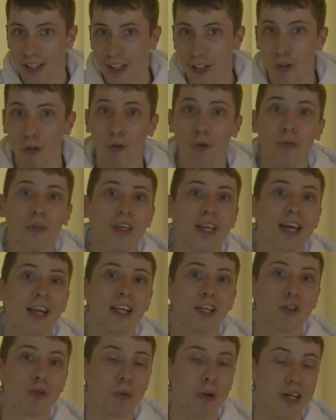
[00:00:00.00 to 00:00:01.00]
you're only
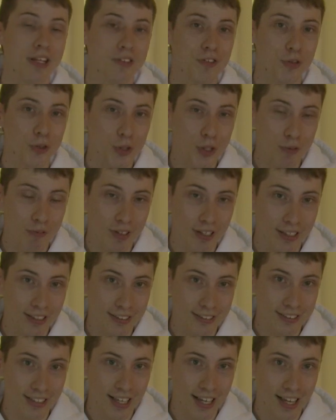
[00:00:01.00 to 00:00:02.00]
getting 20
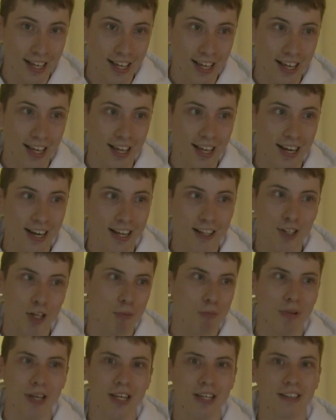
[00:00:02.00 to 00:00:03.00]
servings, and it ends
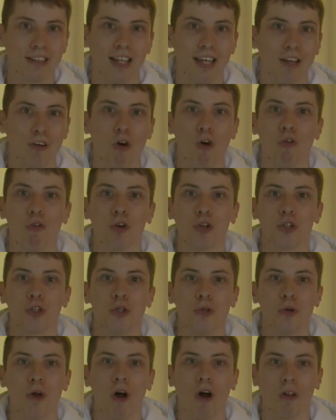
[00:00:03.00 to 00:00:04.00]
up being like over
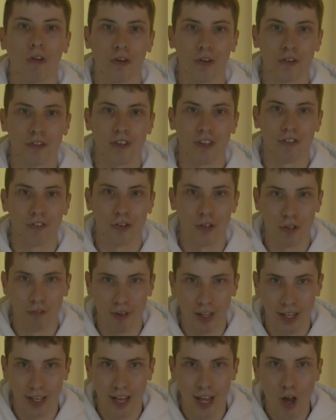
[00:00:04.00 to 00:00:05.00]
$2 a
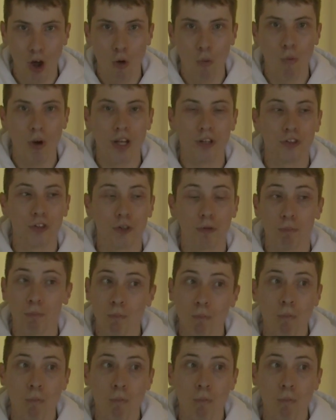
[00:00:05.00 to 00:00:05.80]
serving, which